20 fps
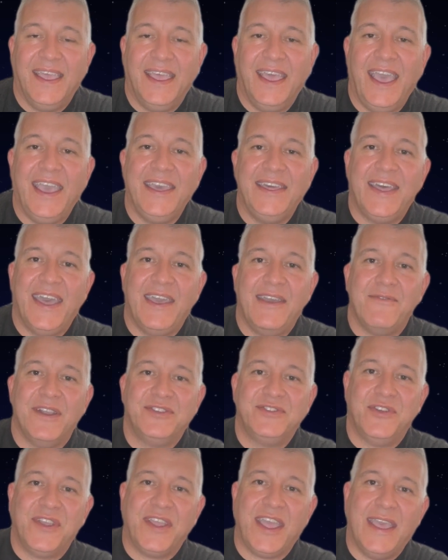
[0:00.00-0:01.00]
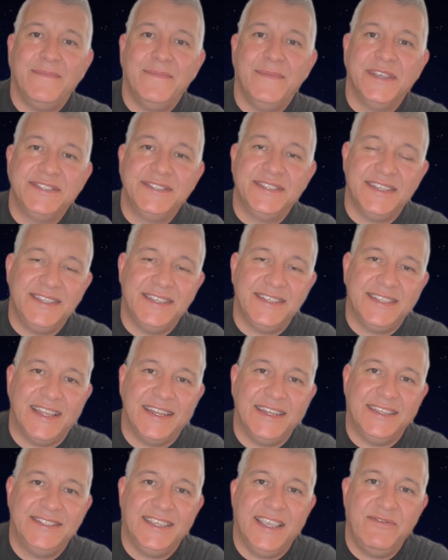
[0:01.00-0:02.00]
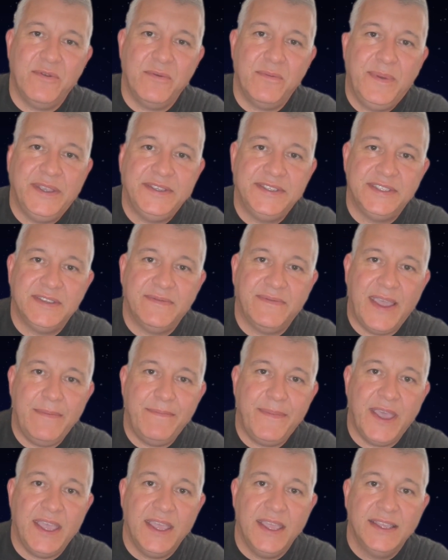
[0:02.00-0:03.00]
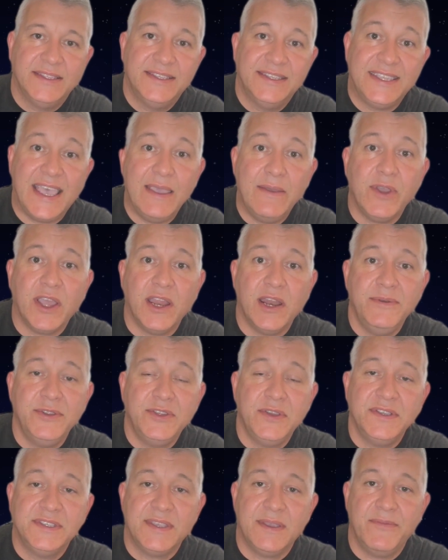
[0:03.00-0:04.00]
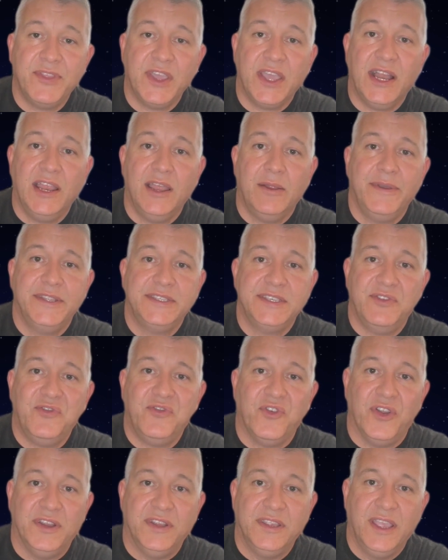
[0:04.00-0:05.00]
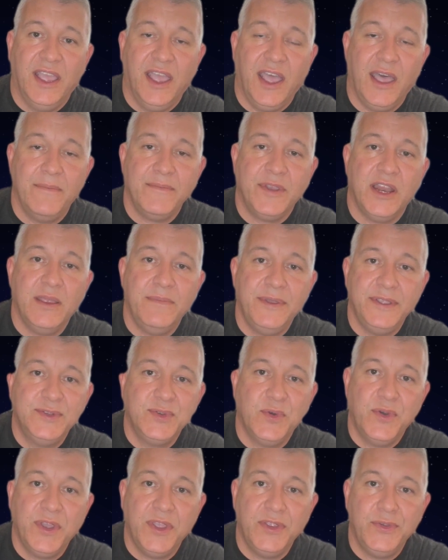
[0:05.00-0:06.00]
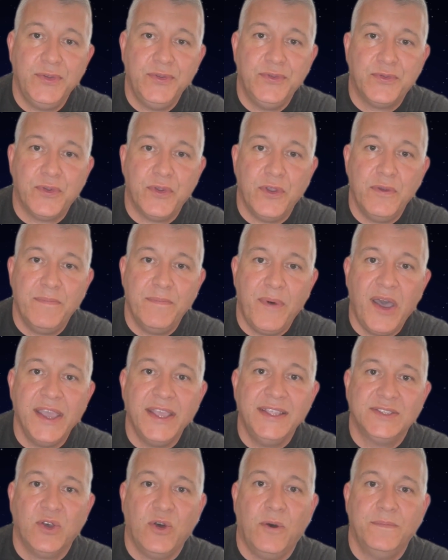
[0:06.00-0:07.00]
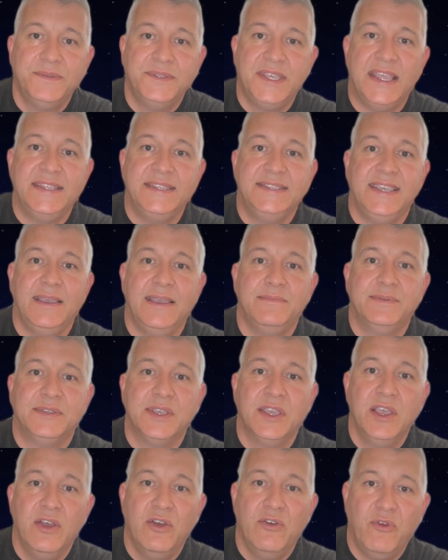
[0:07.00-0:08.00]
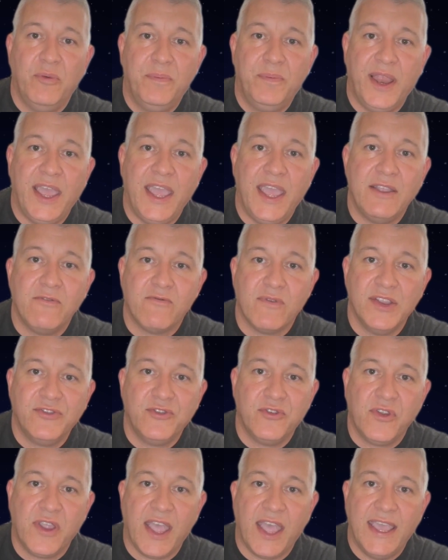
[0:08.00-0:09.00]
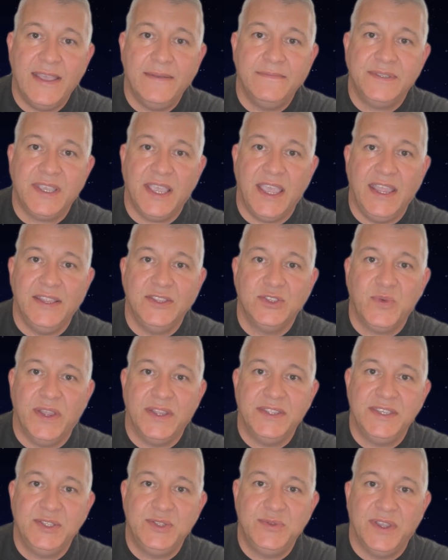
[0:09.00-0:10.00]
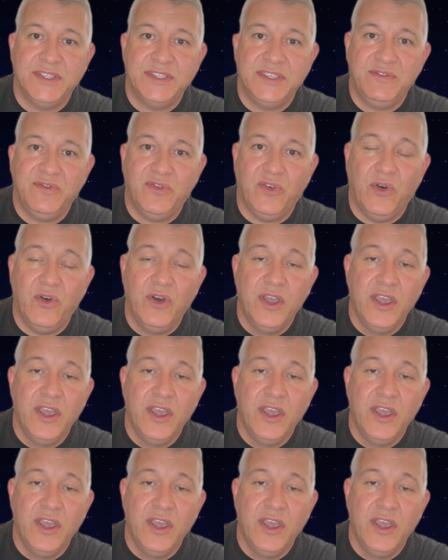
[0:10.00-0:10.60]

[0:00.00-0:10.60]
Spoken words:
Hey there retro gamers, this is Andy C from Pieces of 8-Bit. Today we're going to be doing something a little bit different. I'm going to be talking you through my top 10 tips for playing retro games in 2024.